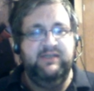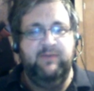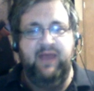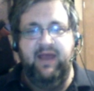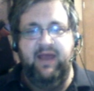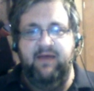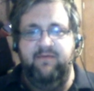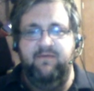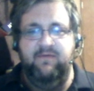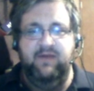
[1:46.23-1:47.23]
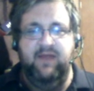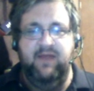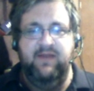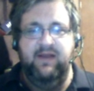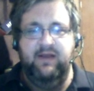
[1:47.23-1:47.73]
we have
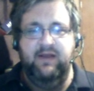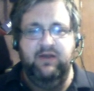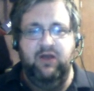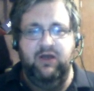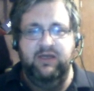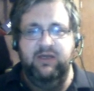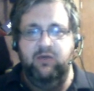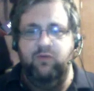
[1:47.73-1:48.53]
nothing unlocked here.